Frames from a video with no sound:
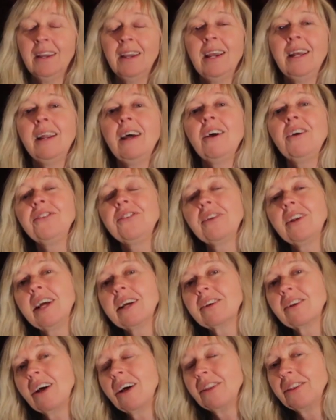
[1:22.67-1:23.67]
And I also
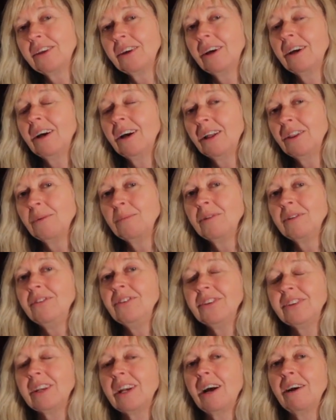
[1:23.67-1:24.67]
liked all the all the
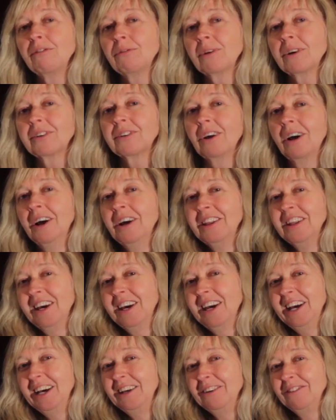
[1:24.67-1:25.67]
movies that I've worked on
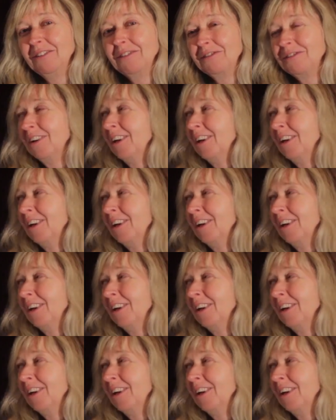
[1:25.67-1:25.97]
that had